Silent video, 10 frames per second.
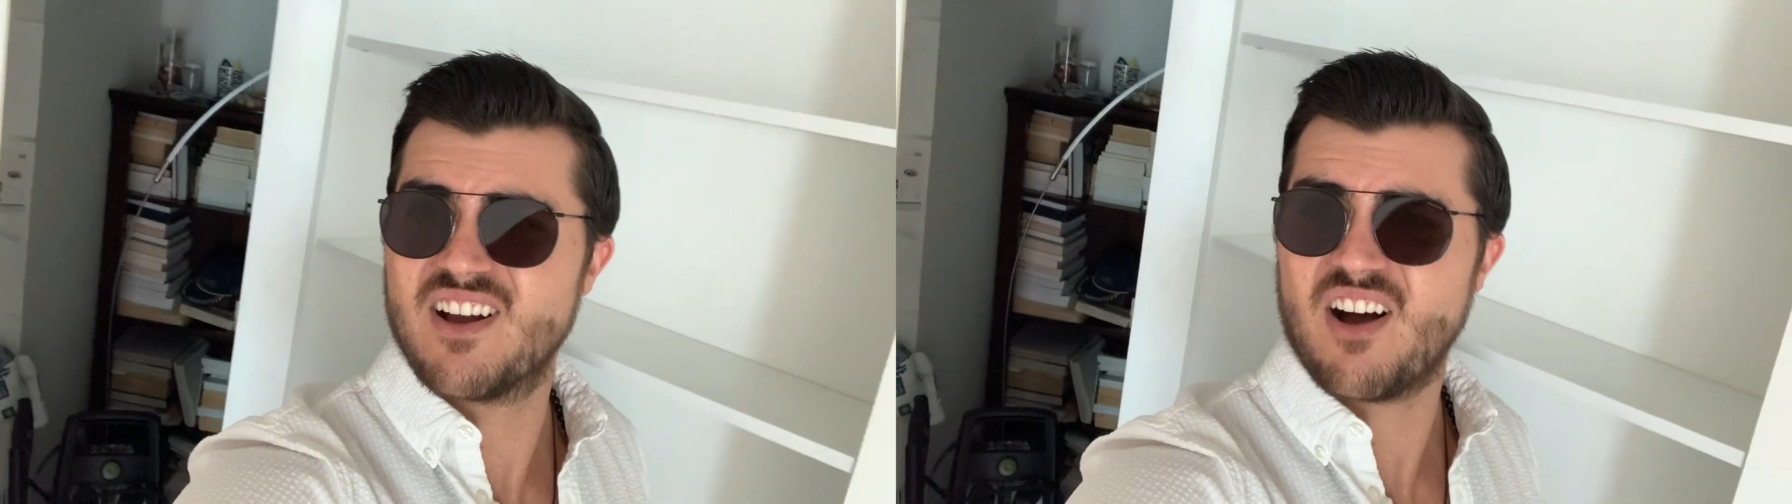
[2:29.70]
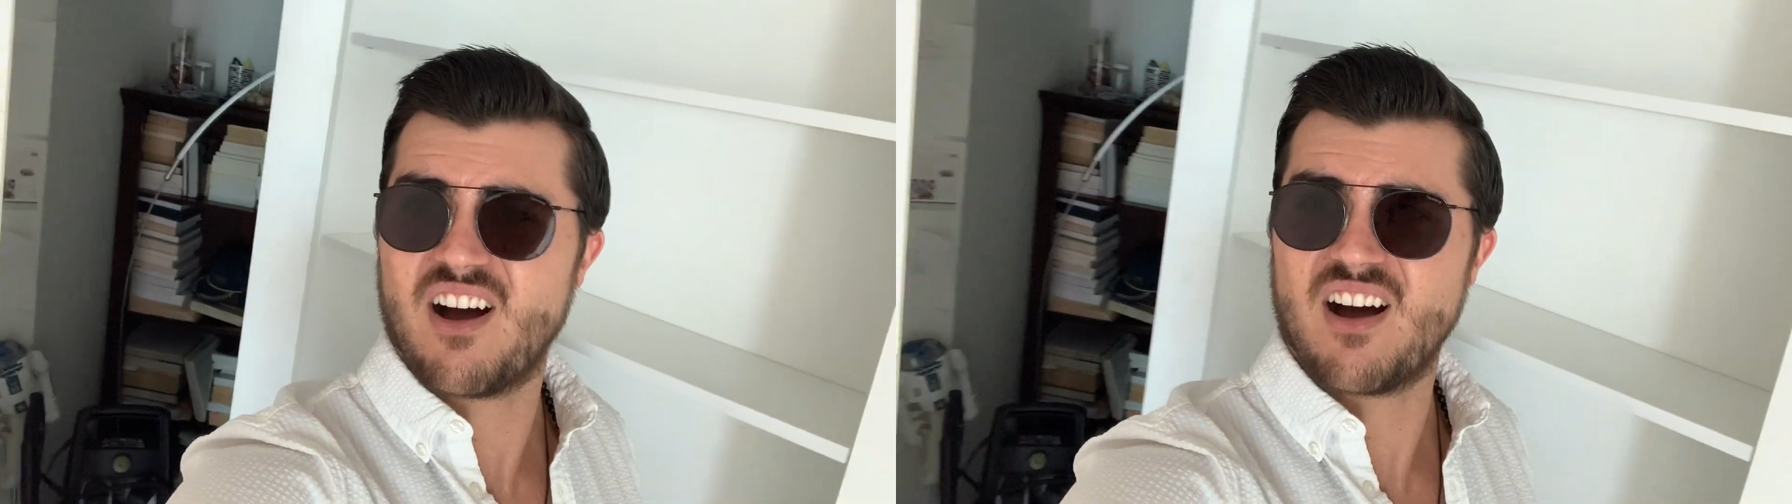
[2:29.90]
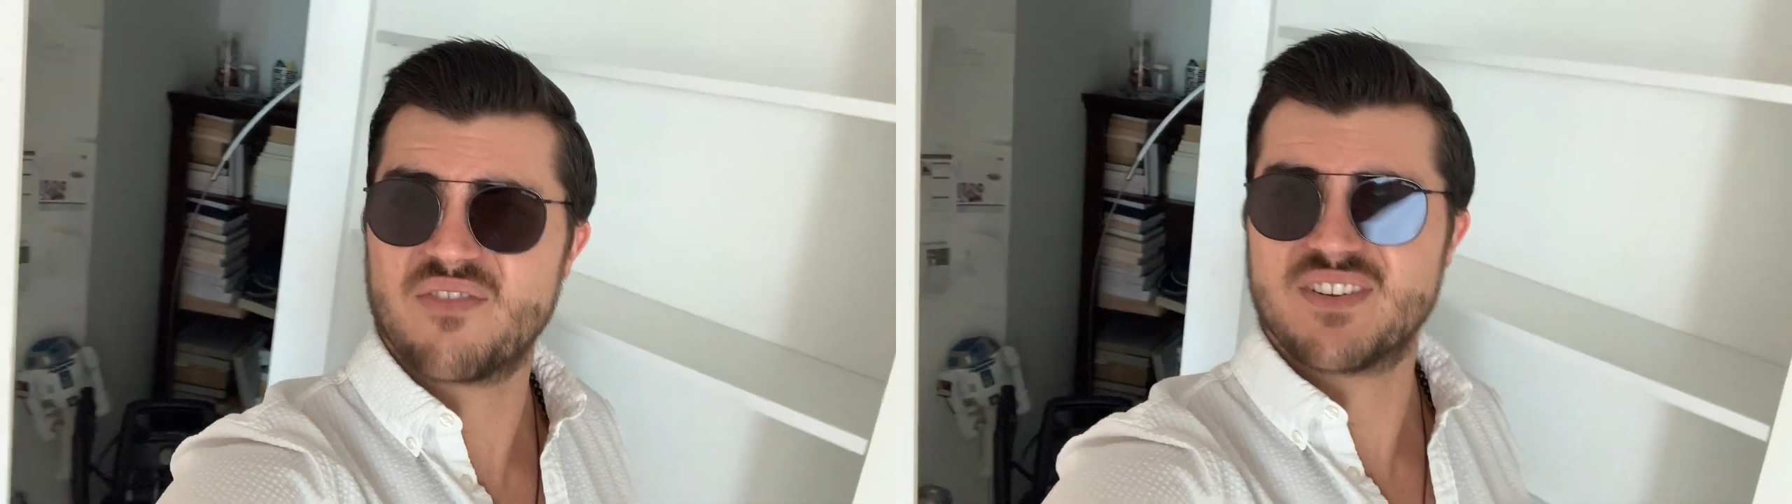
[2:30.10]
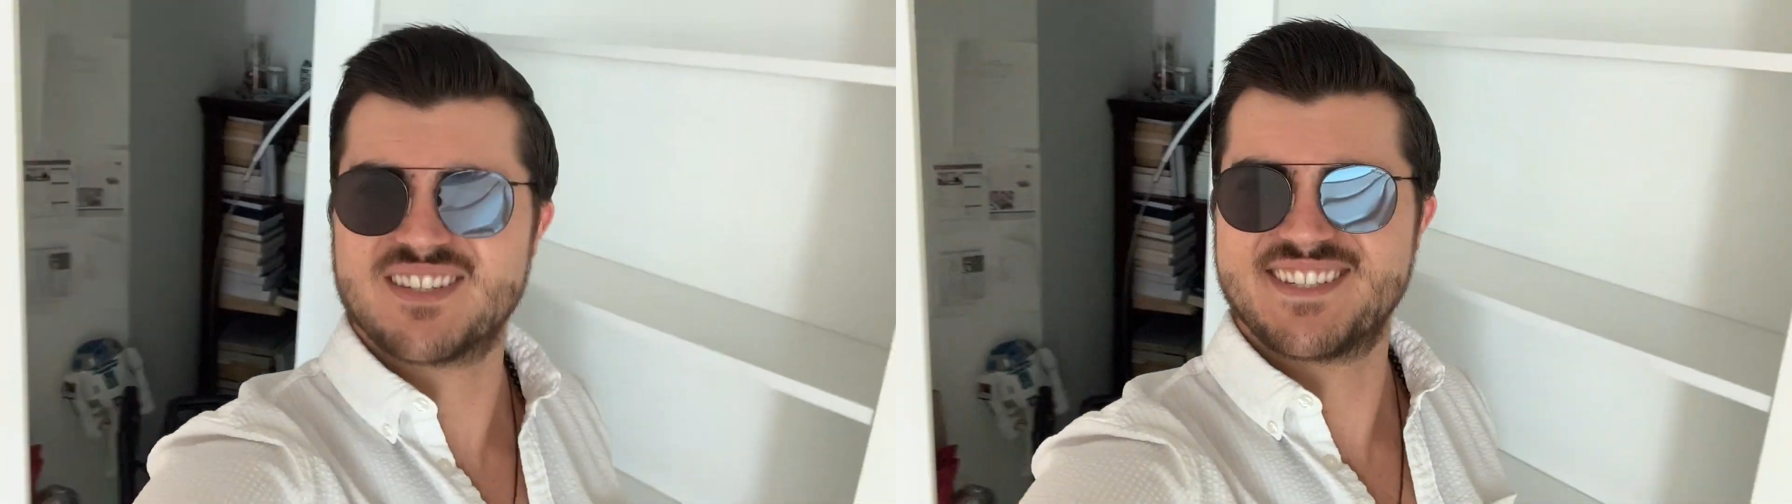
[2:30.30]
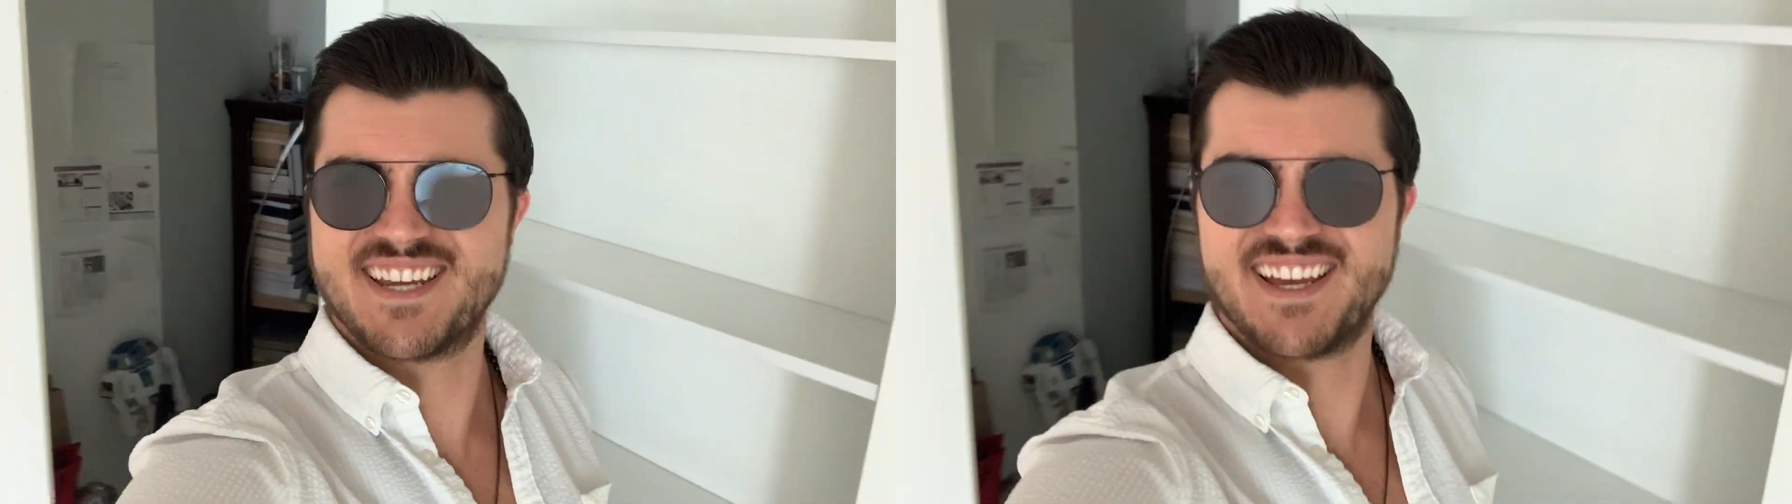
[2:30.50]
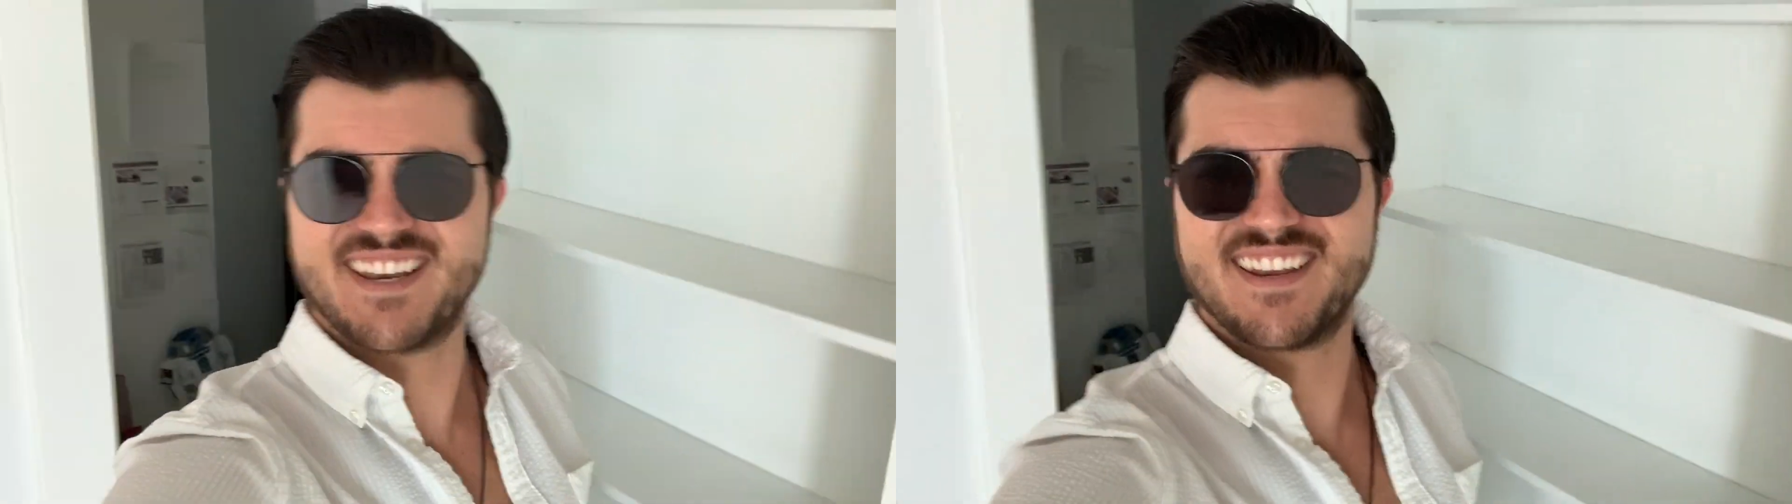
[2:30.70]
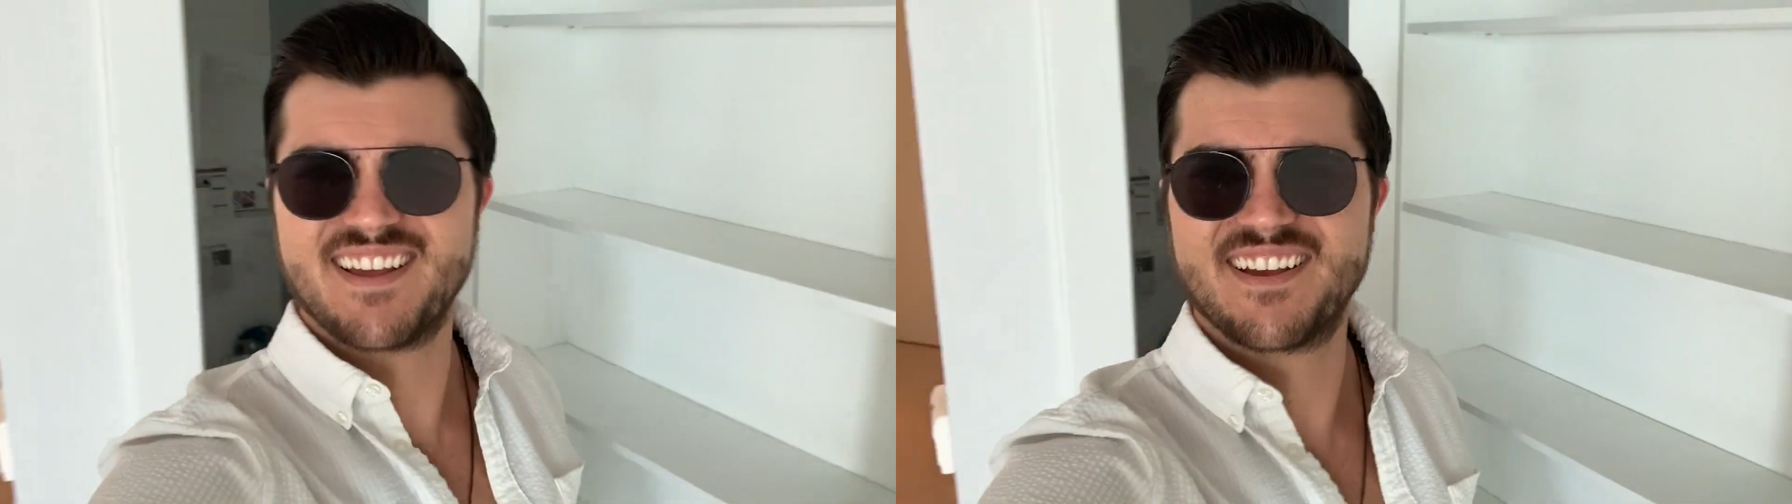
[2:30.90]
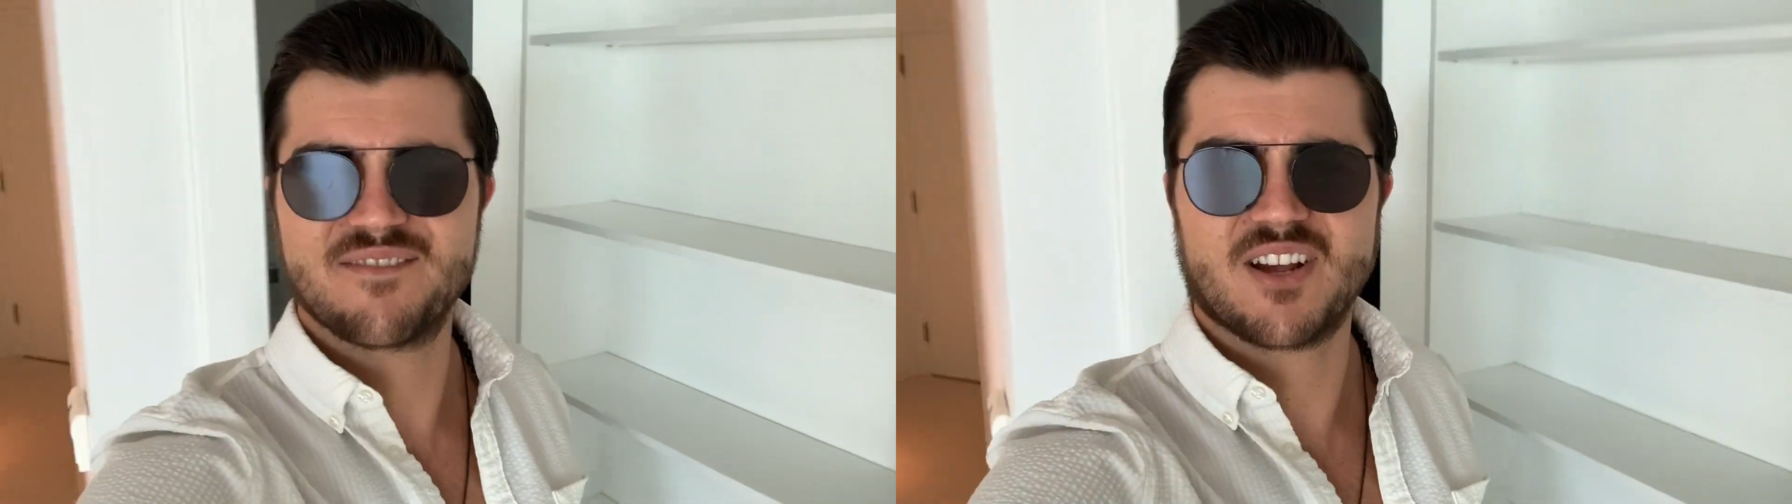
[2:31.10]
office den.
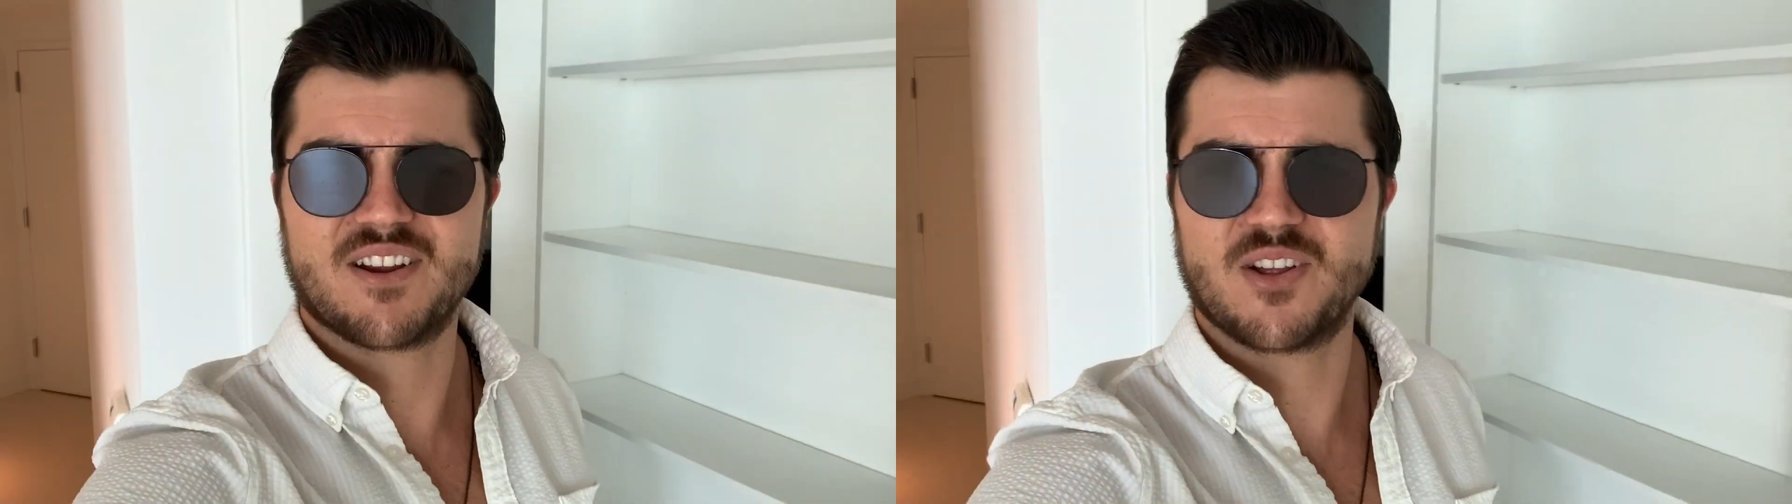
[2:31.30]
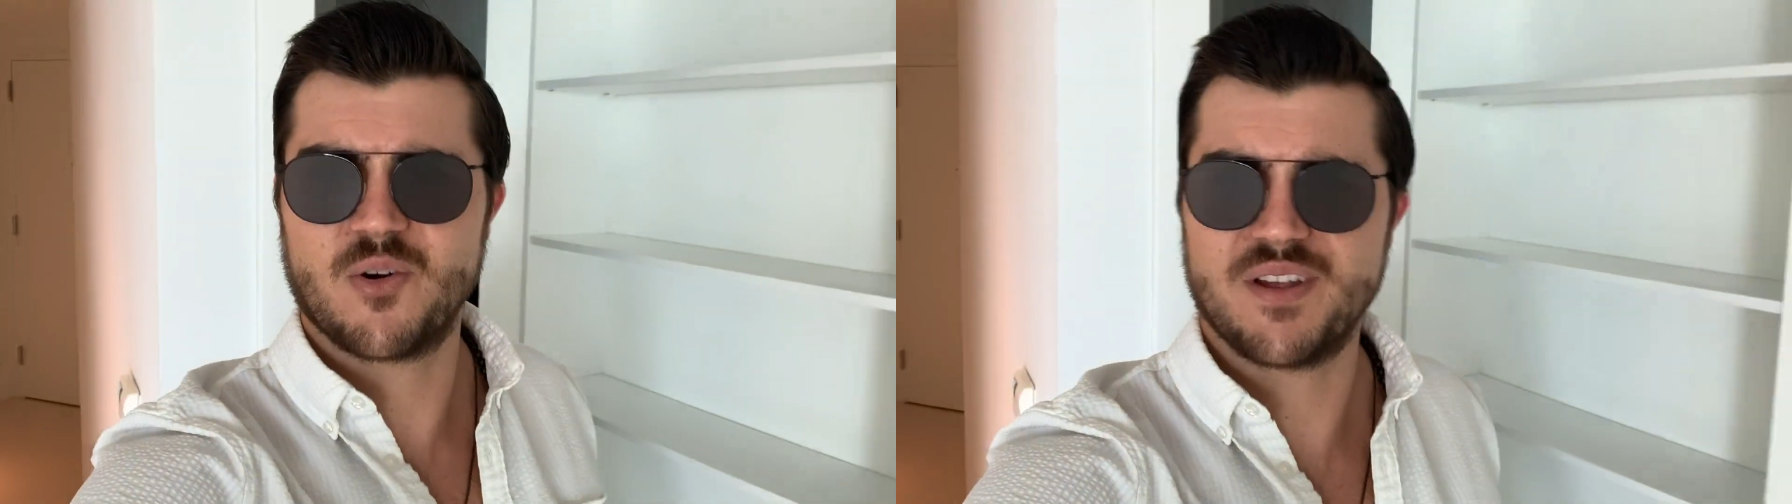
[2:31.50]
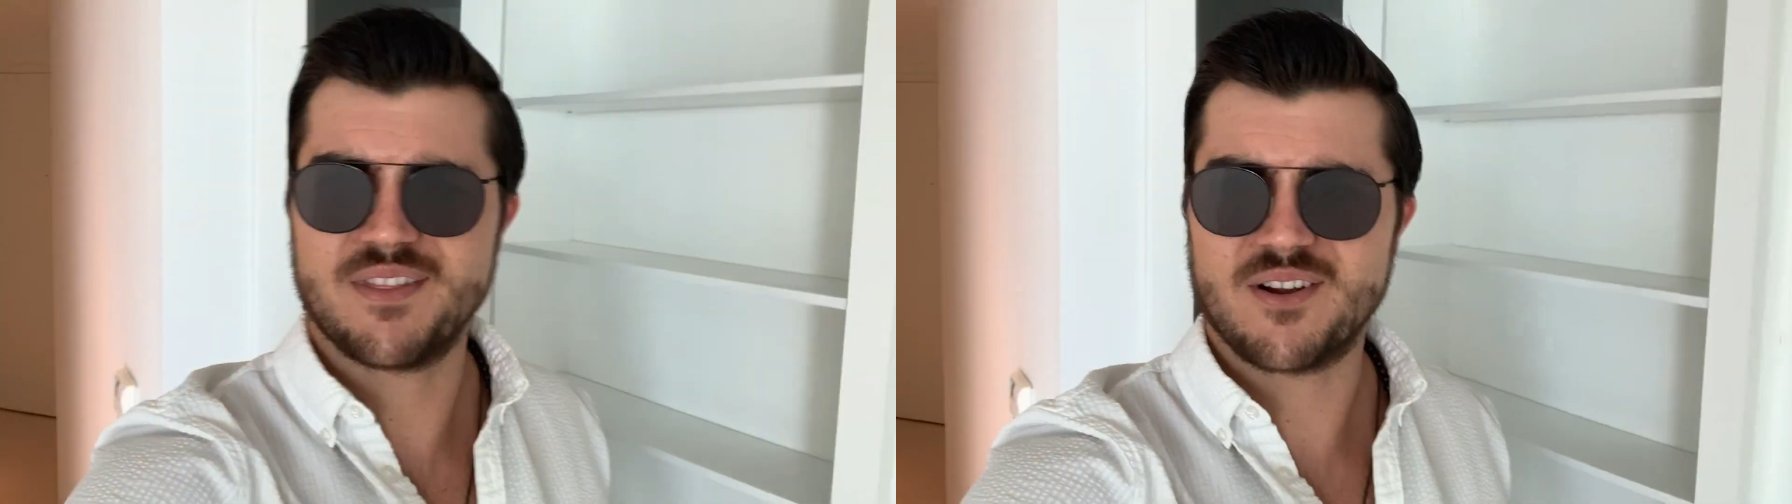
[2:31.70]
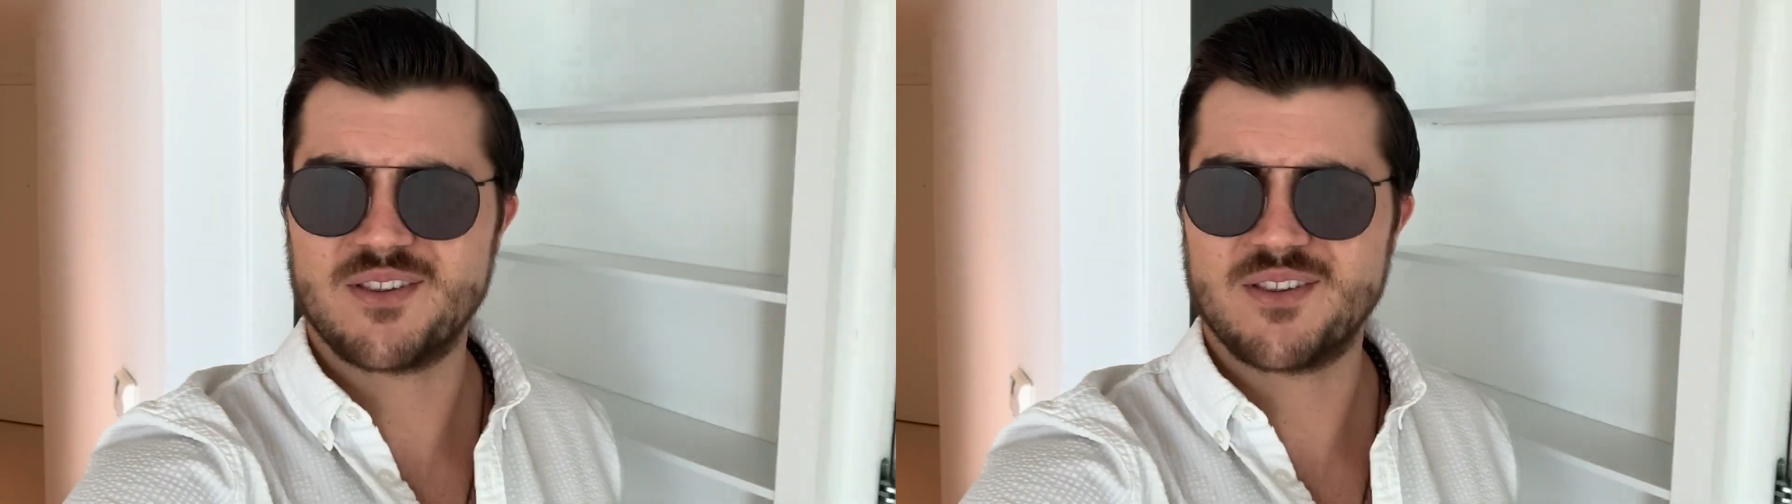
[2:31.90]
I'm not gonna go in there,